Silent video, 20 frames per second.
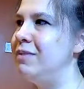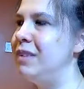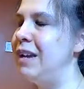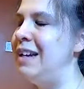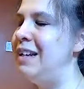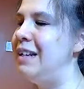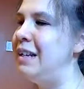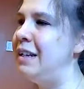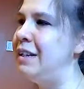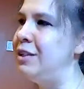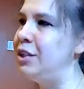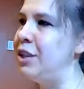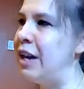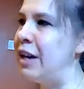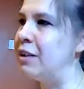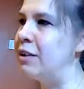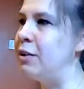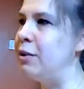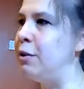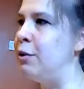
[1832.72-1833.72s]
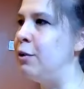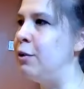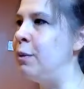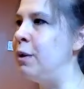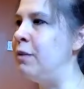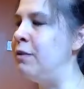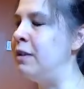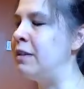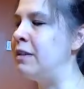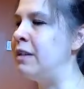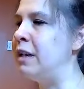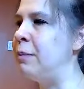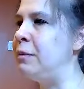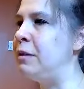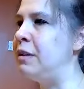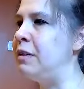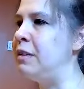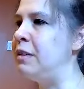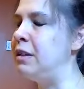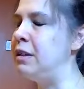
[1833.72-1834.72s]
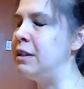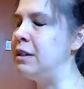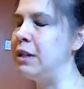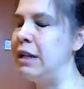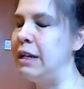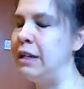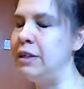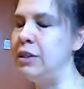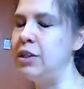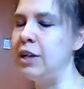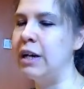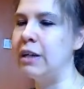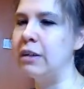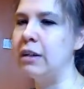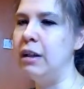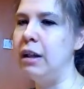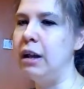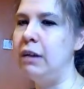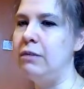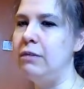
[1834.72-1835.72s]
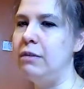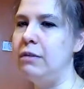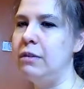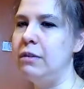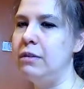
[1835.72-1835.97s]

and inject a little bit of acceptance and inject love.